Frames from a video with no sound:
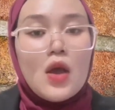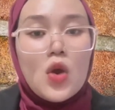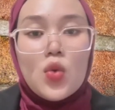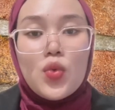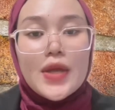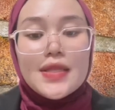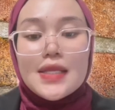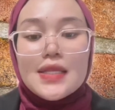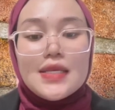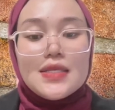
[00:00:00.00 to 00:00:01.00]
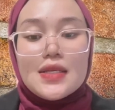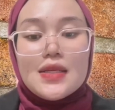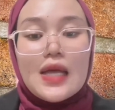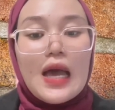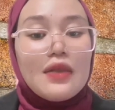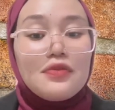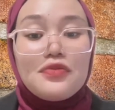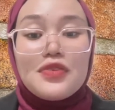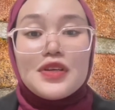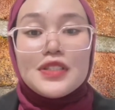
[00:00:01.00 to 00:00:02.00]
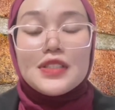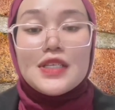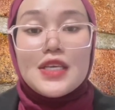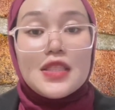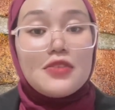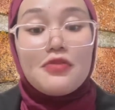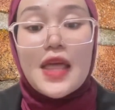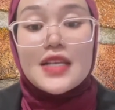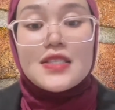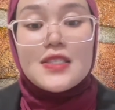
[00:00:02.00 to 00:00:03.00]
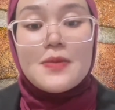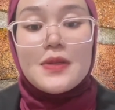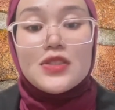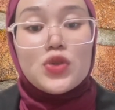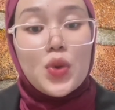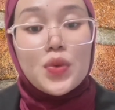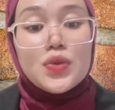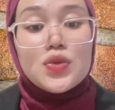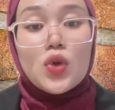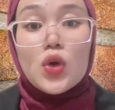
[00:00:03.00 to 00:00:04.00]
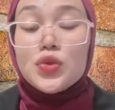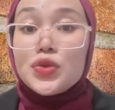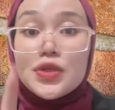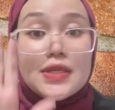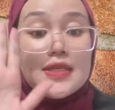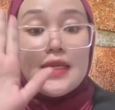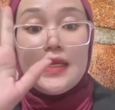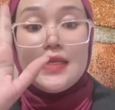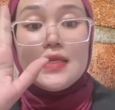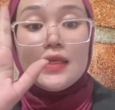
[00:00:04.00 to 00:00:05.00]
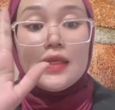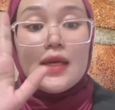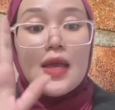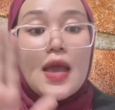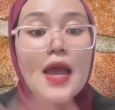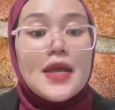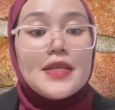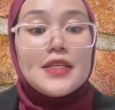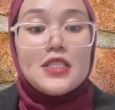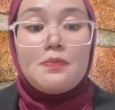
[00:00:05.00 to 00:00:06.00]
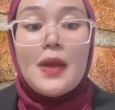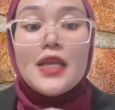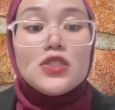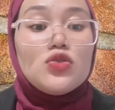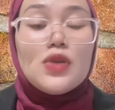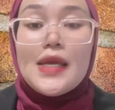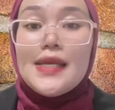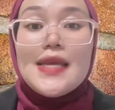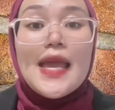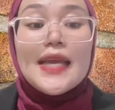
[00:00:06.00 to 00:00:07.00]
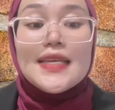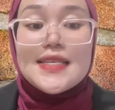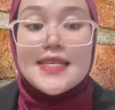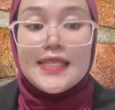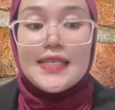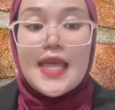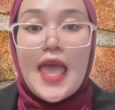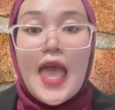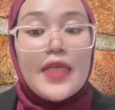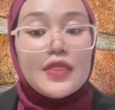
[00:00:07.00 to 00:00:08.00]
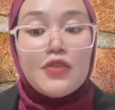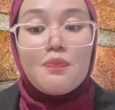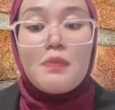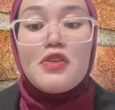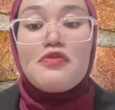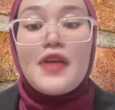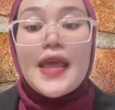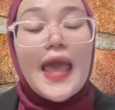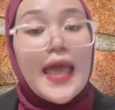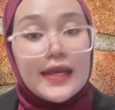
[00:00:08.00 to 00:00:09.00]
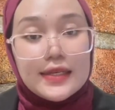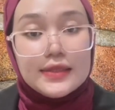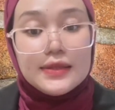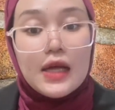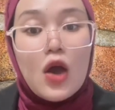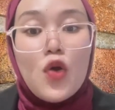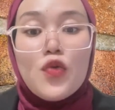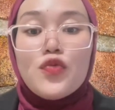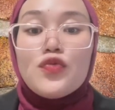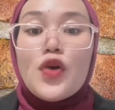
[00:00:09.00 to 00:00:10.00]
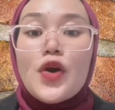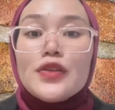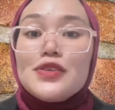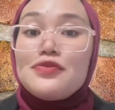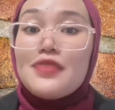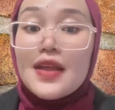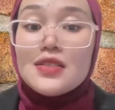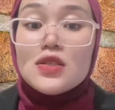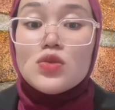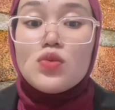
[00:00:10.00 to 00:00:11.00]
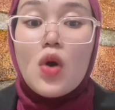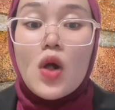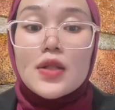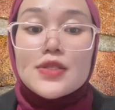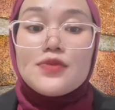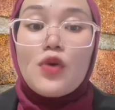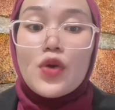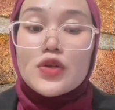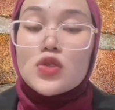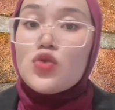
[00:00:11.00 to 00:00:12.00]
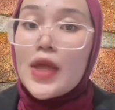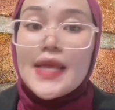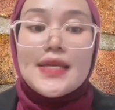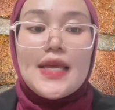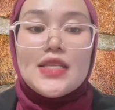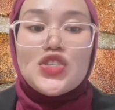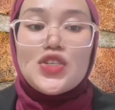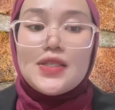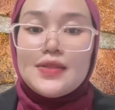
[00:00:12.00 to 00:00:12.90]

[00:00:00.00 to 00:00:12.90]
When the lizard unfurls its flexible toes onto the ceiling, the spatulae hit at the perfect angle for the van der Waals force to engage.